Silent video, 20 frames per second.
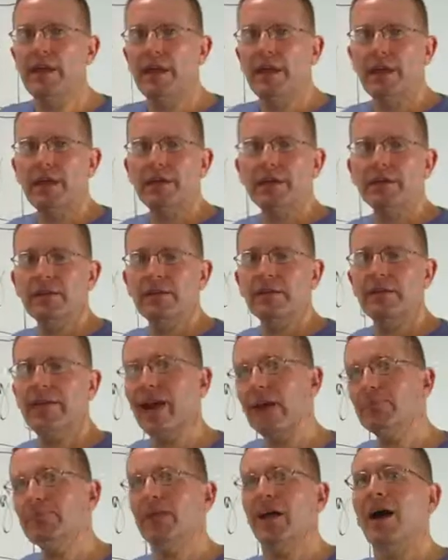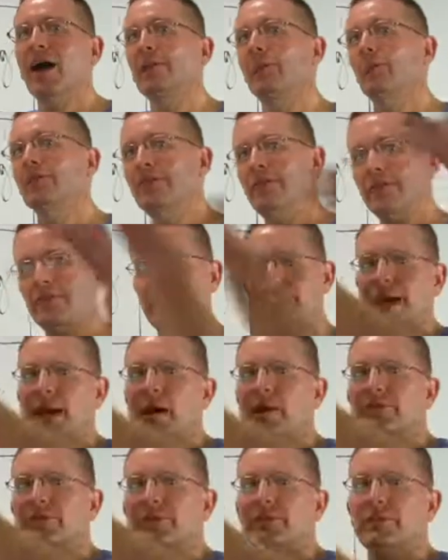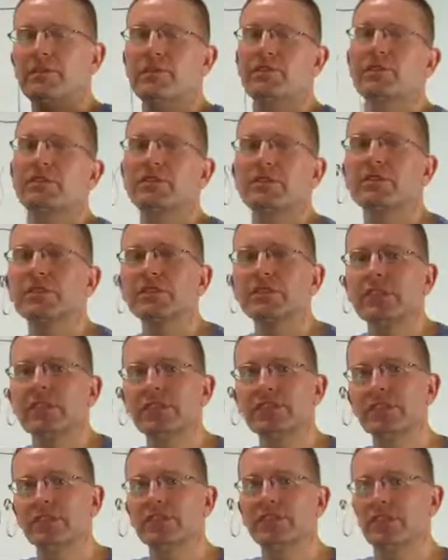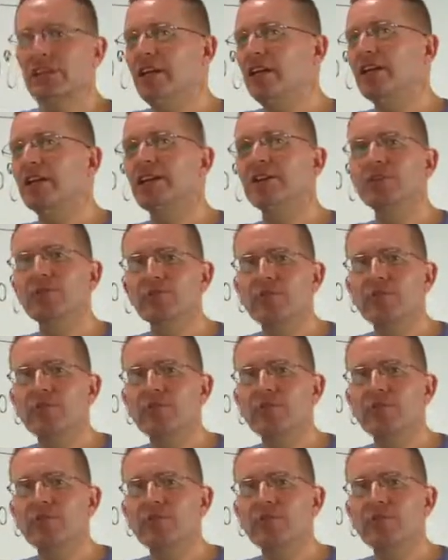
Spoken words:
and that blog will then be out there in the search engines, and it